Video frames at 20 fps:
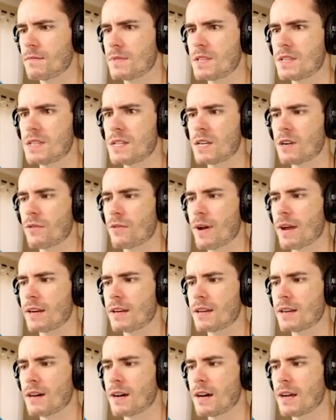
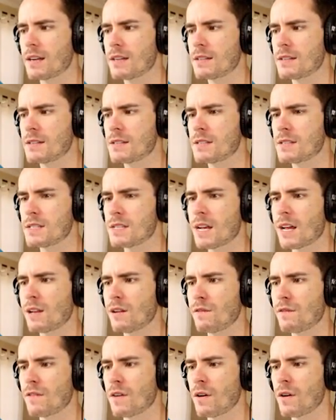cigarette cartons,
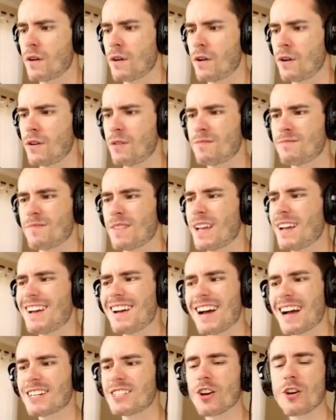telephone.
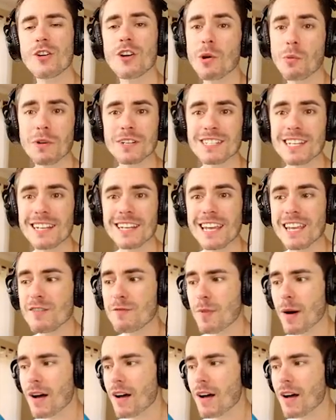I don't know what to leave